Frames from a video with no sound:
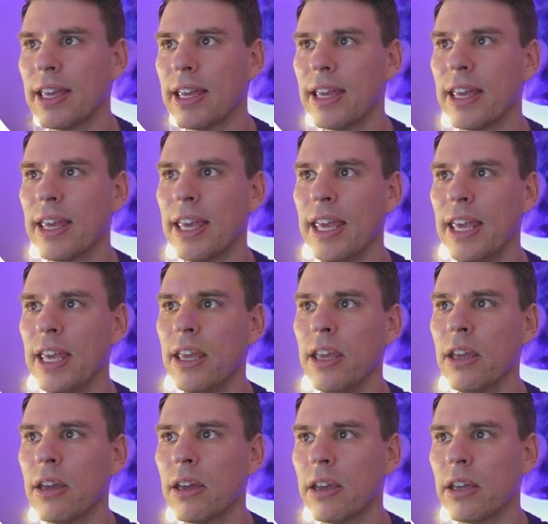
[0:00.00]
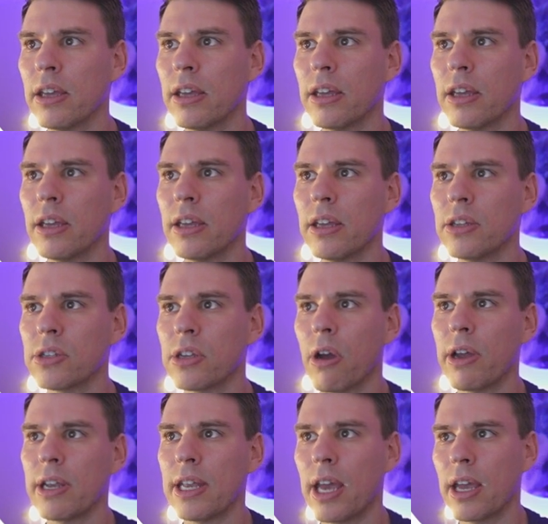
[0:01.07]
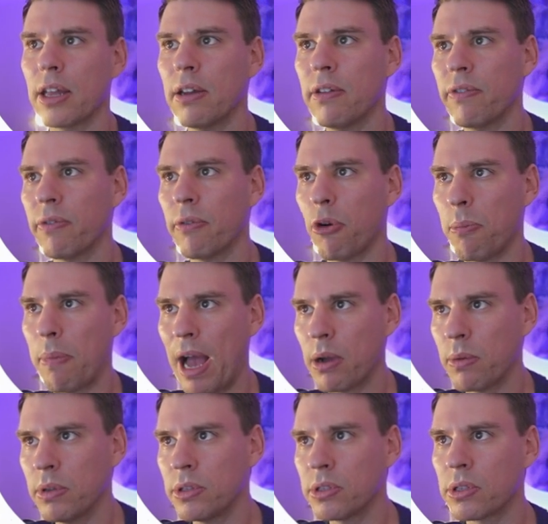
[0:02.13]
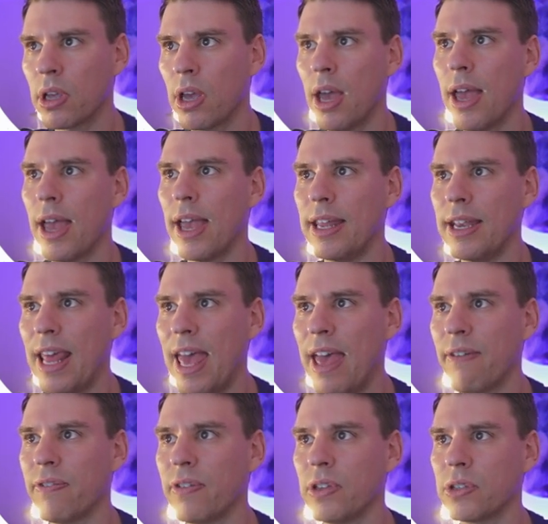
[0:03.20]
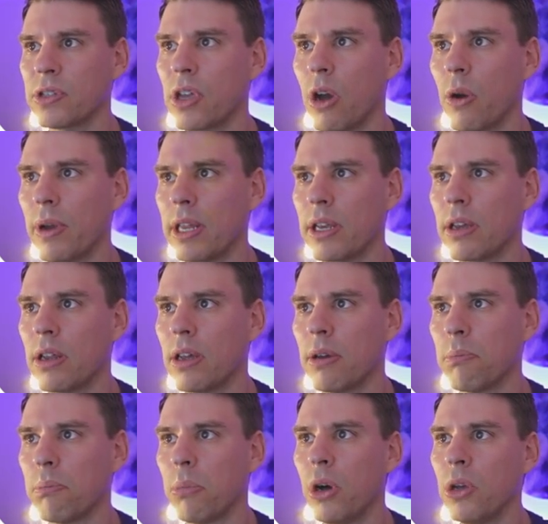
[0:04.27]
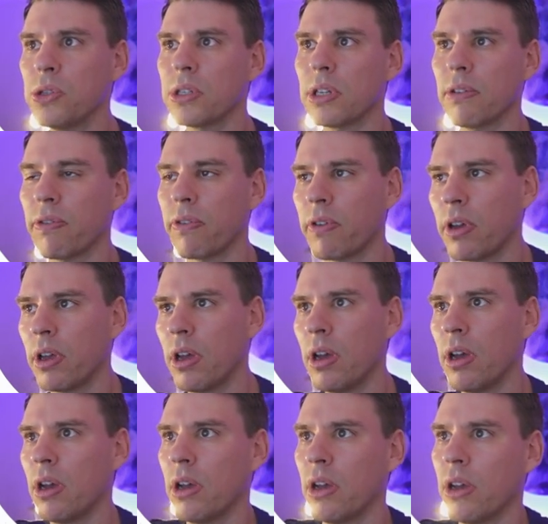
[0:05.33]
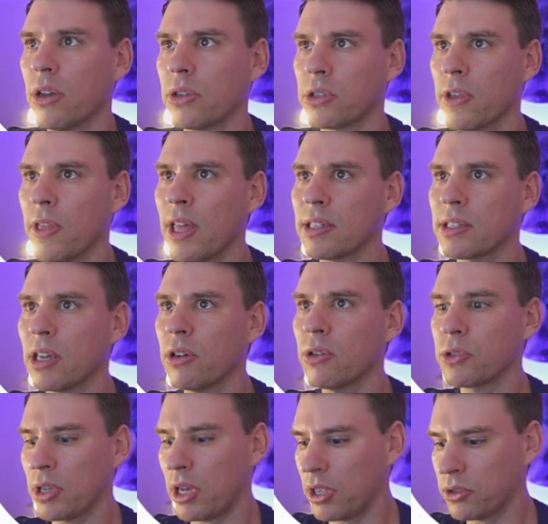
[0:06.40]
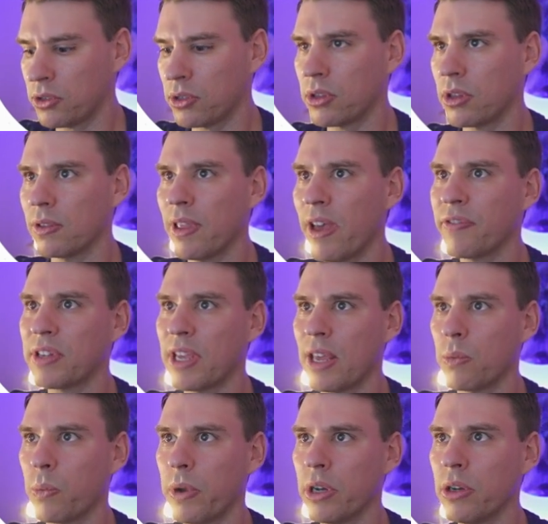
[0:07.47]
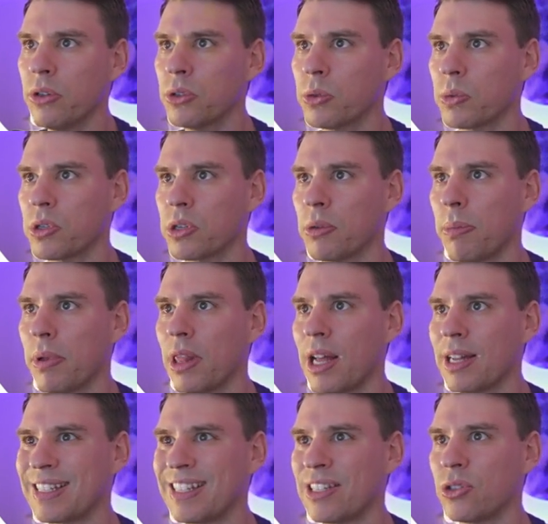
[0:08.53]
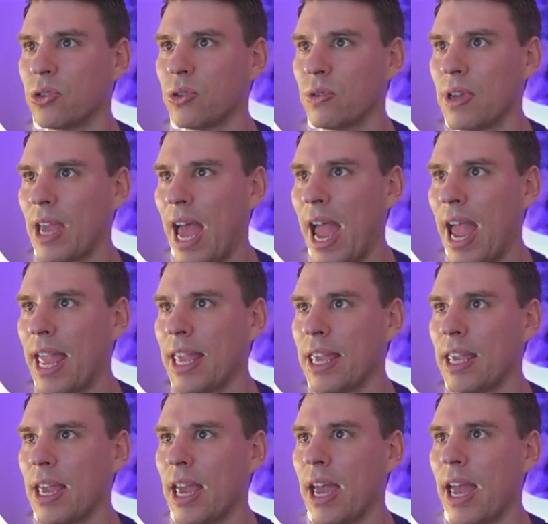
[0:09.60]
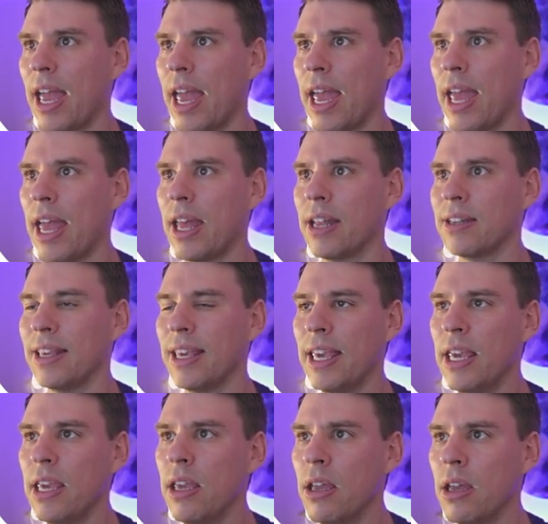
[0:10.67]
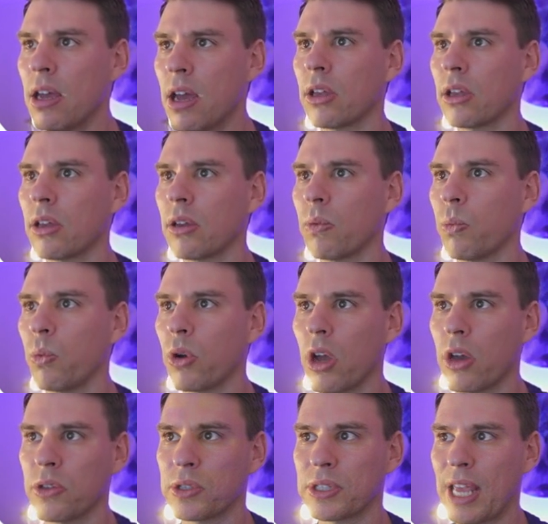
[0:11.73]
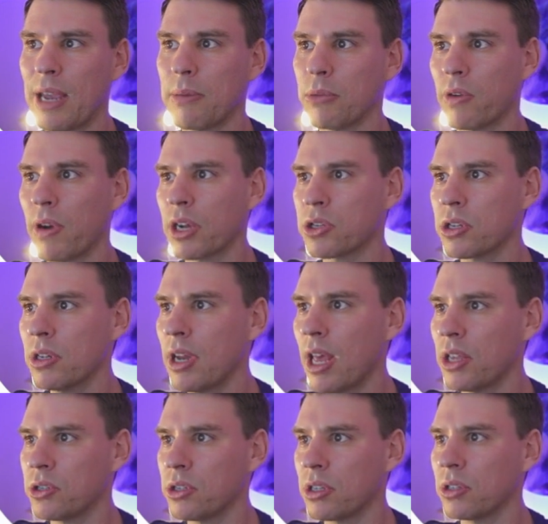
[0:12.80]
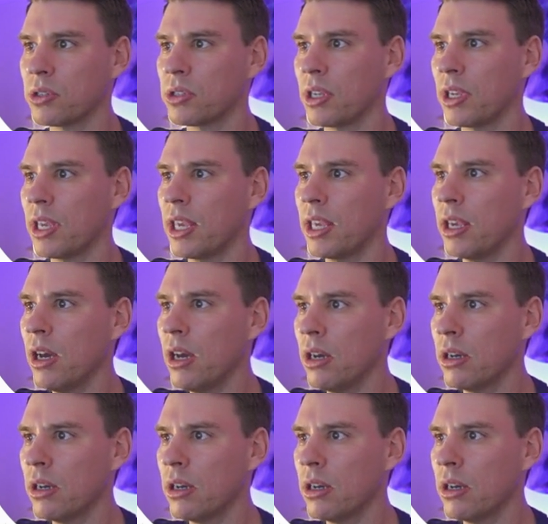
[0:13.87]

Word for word: E is going negative or backwards, and F is going positive. So that tells us the left-hand wheels, which are plugged into A and E, will go the same direction as you can see here